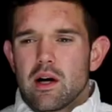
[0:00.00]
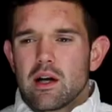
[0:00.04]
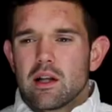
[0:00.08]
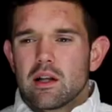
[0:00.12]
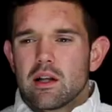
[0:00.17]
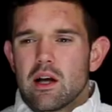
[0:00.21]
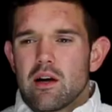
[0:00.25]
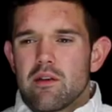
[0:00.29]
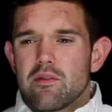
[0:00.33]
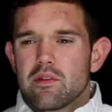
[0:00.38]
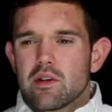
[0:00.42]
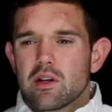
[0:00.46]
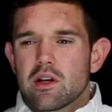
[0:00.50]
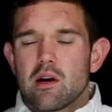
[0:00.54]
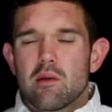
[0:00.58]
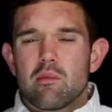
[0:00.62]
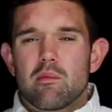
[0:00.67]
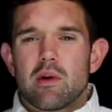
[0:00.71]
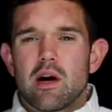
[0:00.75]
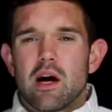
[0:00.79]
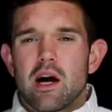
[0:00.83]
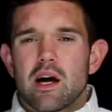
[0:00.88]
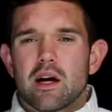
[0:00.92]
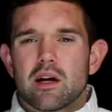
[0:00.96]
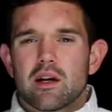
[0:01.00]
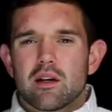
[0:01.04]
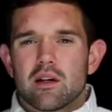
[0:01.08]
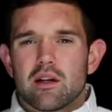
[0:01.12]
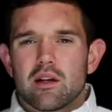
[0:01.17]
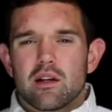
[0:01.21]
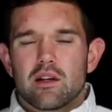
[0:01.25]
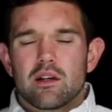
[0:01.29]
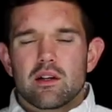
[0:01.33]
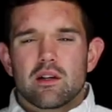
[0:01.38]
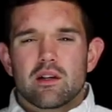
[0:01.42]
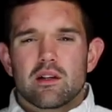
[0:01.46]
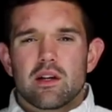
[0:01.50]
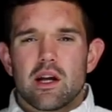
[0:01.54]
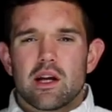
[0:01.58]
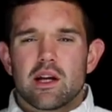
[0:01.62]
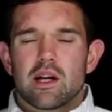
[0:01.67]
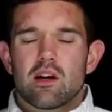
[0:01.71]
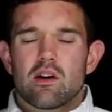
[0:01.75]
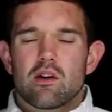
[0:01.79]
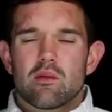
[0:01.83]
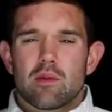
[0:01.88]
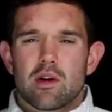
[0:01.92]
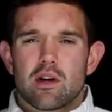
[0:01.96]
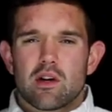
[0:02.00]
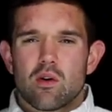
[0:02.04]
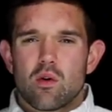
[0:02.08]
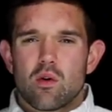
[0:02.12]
I left to come back and take care of my